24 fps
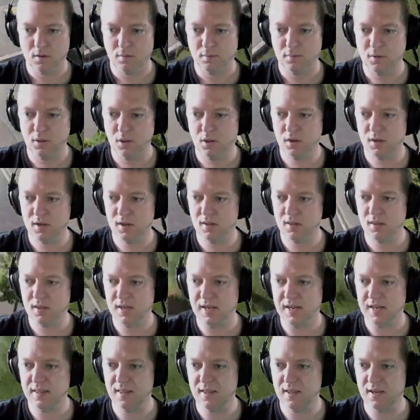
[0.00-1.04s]
Plonk it
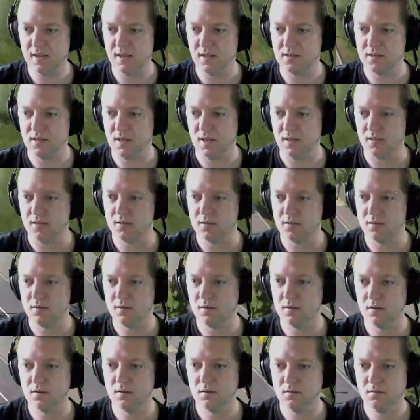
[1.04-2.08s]
there then, he says.
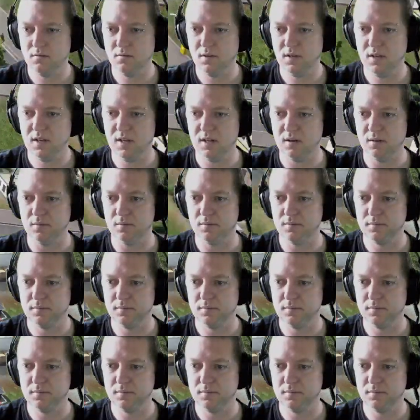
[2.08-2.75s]
Wow.